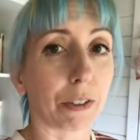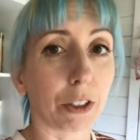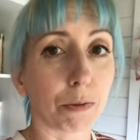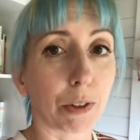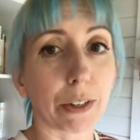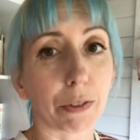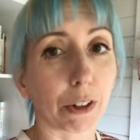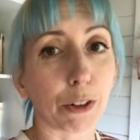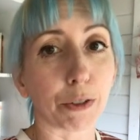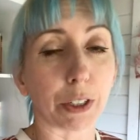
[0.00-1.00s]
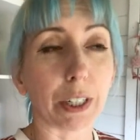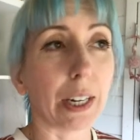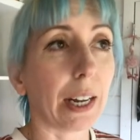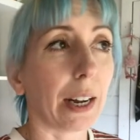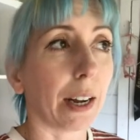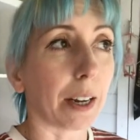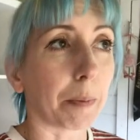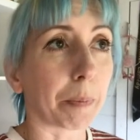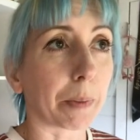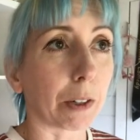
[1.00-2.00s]
If you don't write very often,
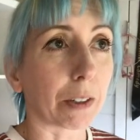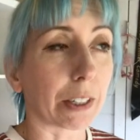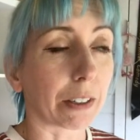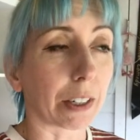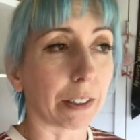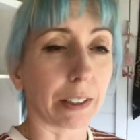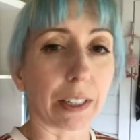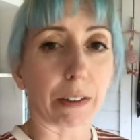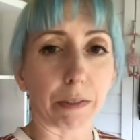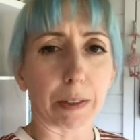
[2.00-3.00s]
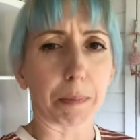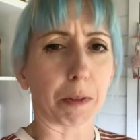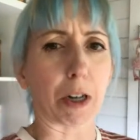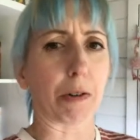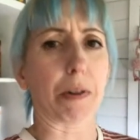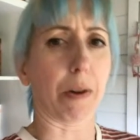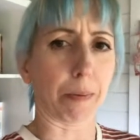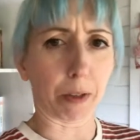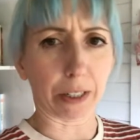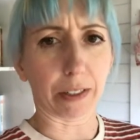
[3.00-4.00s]
you tend to kind of sit down and right now
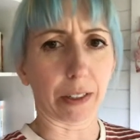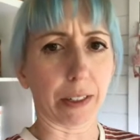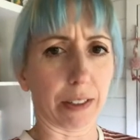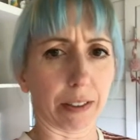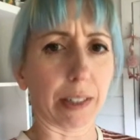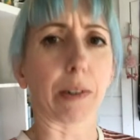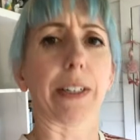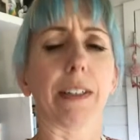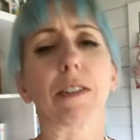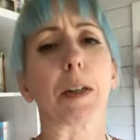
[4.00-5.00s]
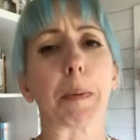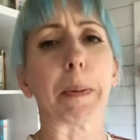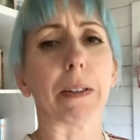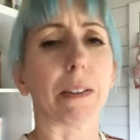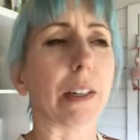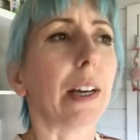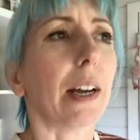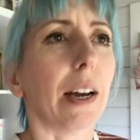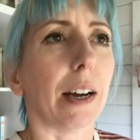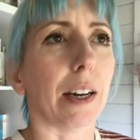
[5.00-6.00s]
I'm writing and I need to sound like this type of person,
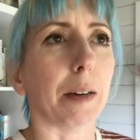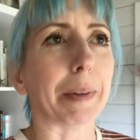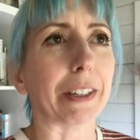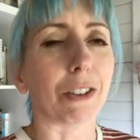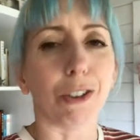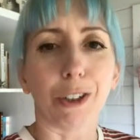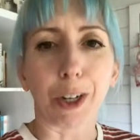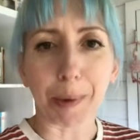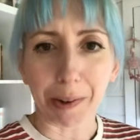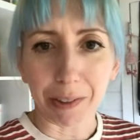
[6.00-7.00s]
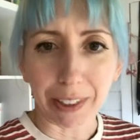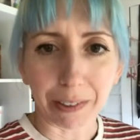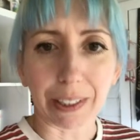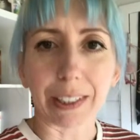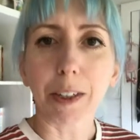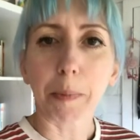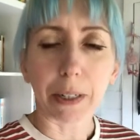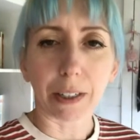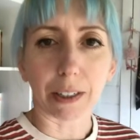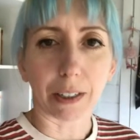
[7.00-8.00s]
and so you come out sounding a little
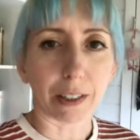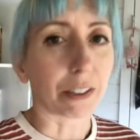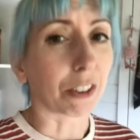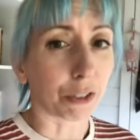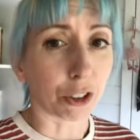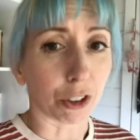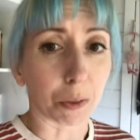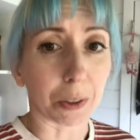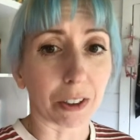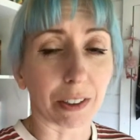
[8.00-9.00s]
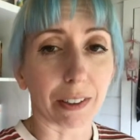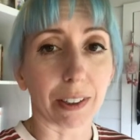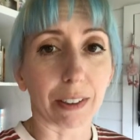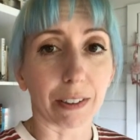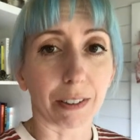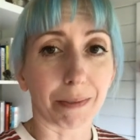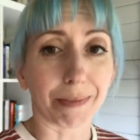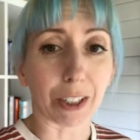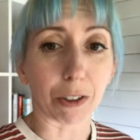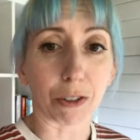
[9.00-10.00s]
bit like a stuffed shirt, which is
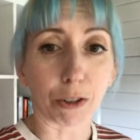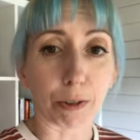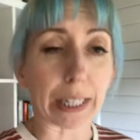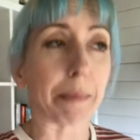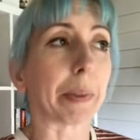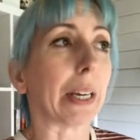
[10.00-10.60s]
you know, it's not great.